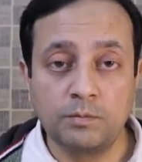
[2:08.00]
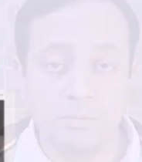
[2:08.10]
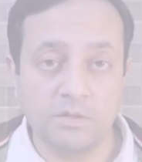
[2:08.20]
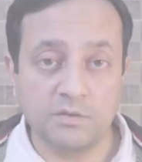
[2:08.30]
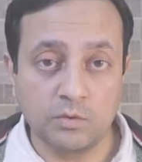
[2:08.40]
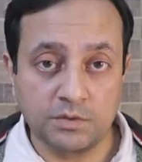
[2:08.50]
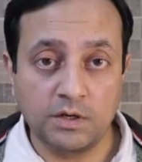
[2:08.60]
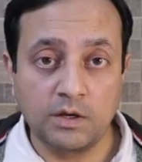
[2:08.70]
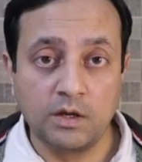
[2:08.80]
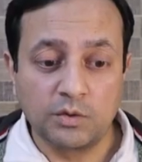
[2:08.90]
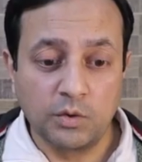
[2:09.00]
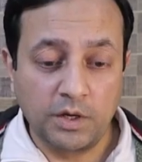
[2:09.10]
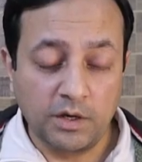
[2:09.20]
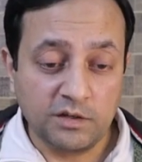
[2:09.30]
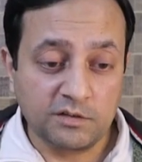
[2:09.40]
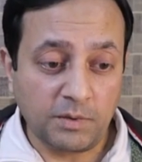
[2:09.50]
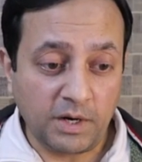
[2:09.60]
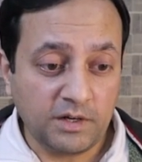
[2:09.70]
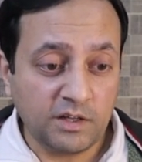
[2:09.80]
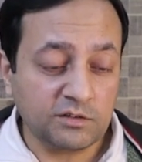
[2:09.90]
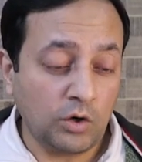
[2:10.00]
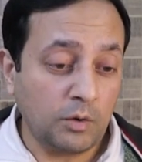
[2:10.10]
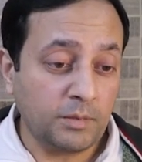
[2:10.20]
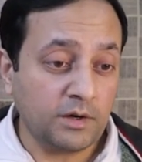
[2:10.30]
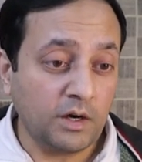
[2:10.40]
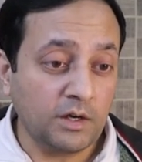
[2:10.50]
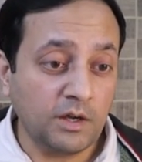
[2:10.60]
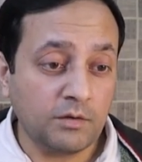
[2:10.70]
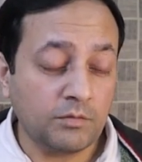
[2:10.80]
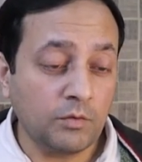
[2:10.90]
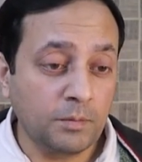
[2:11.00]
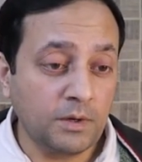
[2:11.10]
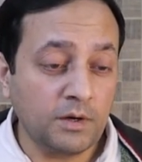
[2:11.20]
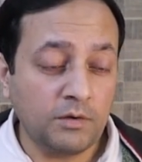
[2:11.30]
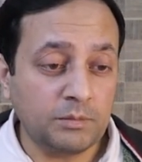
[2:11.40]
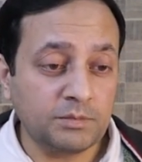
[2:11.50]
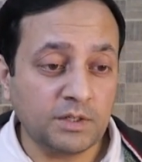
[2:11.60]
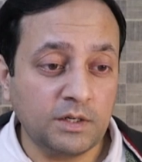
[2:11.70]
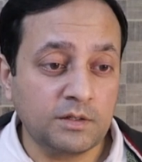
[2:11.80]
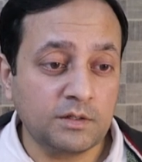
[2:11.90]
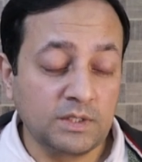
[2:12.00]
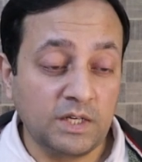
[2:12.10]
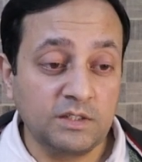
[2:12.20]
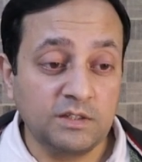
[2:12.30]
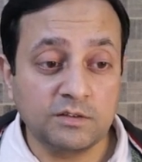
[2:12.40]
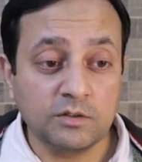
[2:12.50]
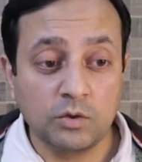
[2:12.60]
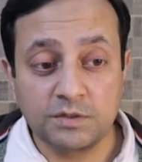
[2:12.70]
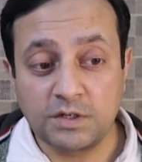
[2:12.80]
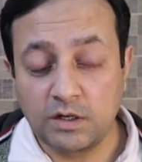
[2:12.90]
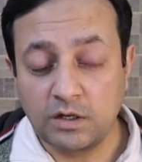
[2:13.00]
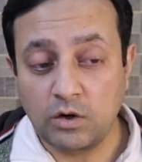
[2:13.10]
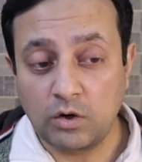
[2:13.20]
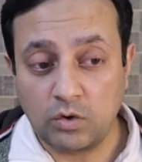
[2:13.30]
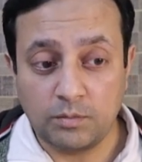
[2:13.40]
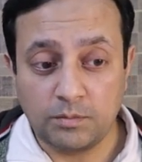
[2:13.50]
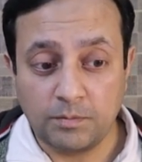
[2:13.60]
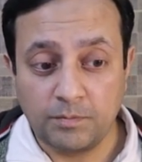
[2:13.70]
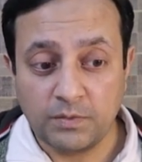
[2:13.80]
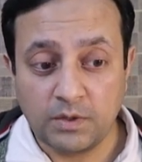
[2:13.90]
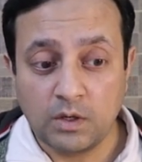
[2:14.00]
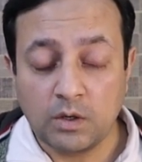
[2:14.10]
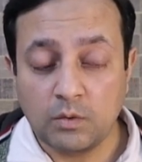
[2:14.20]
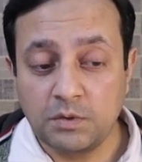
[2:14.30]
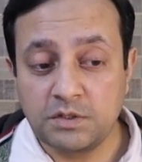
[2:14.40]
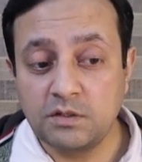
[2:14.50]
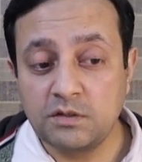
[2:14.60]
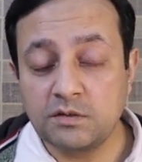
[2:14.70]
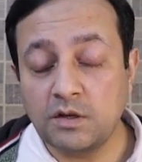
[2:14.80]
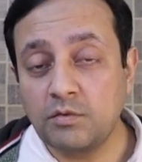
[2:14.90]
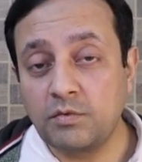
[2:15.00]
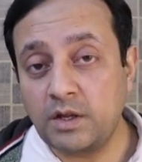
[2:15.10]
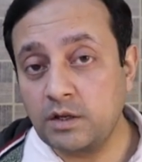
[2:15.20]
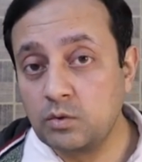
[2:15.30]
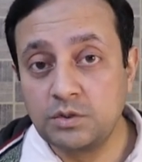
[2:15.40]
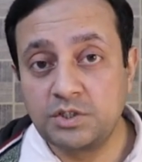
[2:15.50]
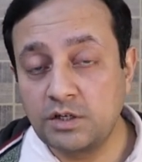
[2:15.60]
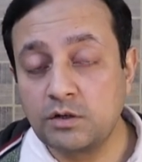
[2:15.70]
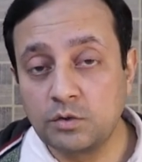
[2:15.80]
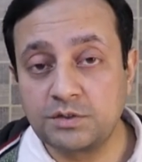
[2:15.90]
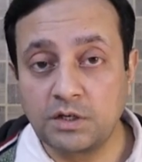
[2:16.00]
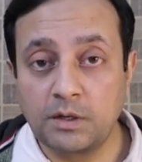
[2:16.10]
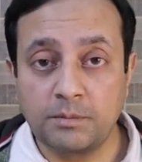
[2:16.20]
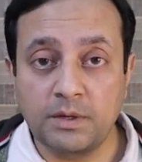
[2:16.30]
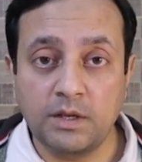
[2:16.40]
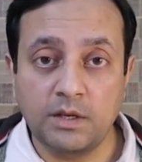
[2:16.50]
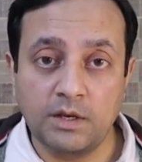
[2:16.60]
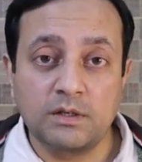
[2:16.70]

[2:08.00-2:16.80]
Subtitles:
VPS hosting. So here is my desktop and I have opened a website that is hostinger.com, which is a very good shared hosting company.